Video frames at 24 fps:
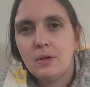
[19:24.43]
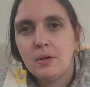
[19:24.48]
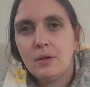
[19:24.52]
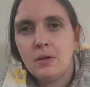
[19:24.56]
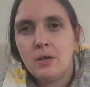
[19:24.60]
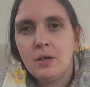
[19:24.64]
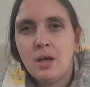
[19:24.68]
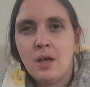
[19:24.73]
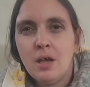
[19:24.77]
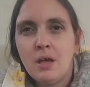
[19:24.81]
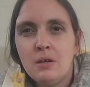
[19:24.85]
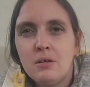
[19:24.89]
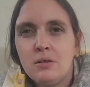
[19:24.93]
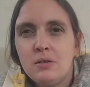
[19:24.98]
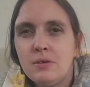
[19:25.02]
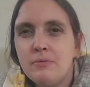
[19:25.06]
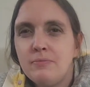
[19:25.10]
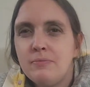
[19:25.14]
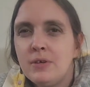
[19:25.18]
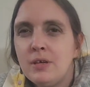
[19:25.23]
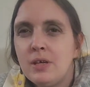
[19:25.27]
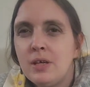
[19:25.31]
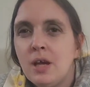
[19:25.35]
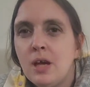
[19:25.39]
Yeah,
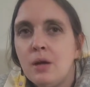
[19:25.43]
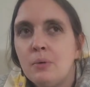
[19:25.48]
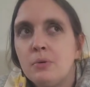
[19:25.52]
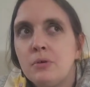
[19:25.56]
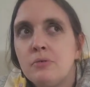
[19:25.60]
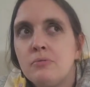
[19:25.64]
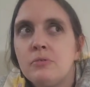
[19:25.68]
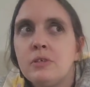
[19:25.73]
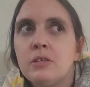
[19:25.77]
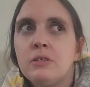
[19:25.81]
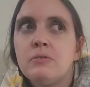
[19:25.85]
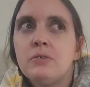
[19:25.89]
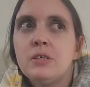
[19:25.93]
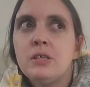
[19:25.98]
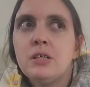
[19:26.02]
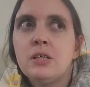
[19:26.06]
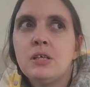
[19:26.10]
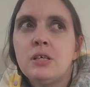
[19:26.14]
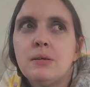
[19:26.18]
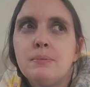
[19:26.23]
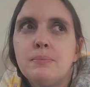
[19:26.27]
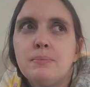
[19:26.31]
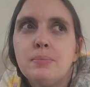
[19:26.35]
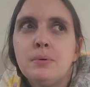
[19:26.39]
don't think I would reread
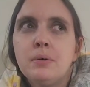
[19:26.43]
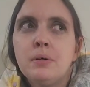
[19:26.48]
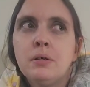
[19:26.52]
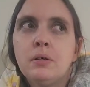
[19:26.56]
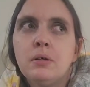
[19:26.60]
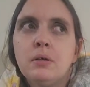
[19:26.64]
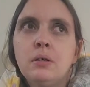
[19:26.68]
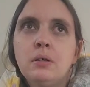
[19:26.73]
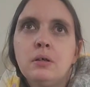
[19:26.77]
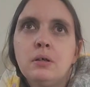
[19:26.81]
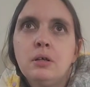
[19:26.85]
it, but